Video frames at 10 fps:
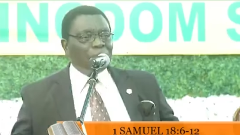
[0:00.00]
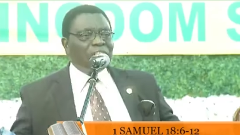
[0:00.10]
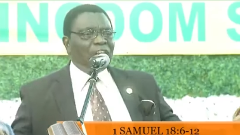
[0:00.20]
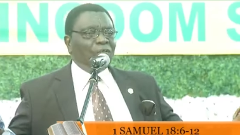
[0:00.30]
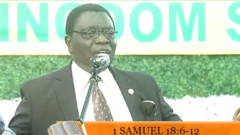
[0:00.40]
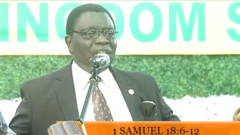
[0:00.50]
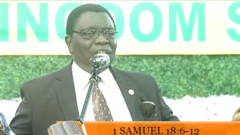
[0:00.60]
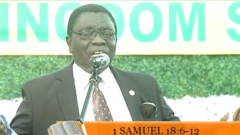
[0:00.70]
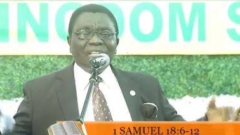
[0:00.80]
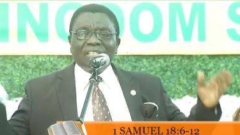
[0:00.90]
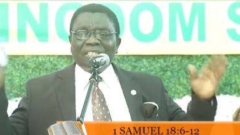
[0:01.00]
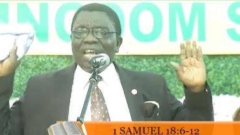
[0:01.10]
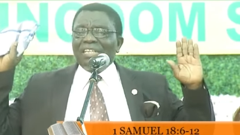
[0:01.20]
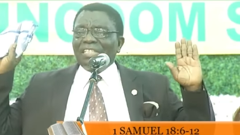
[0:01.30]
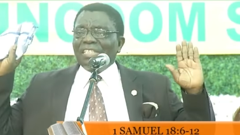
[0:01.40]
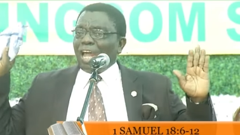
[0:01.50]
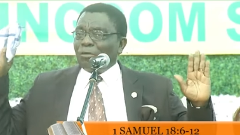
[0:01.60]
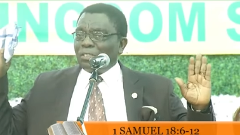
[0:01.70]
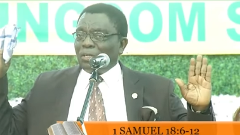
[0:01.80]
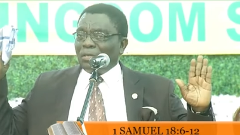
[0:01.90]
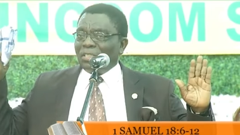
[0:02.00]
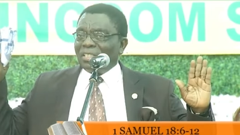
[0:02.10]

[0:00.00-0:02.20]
But David his ten thousands.